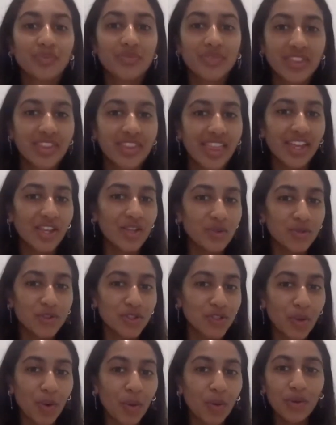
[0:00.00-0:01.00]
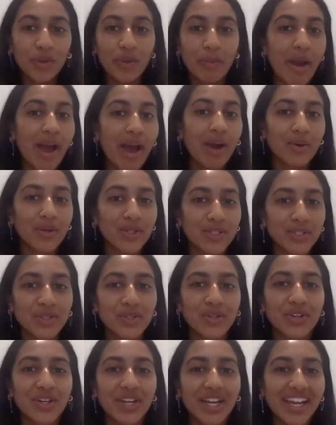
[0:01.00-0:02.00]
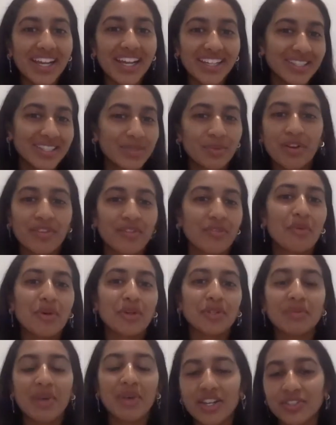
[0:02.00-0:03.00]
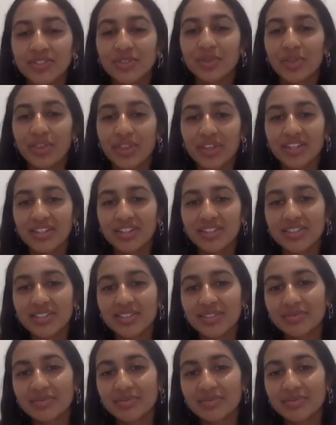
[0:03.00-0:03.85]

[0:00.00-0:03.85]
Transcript: that you just hold the power to create, it's one of the most magical things.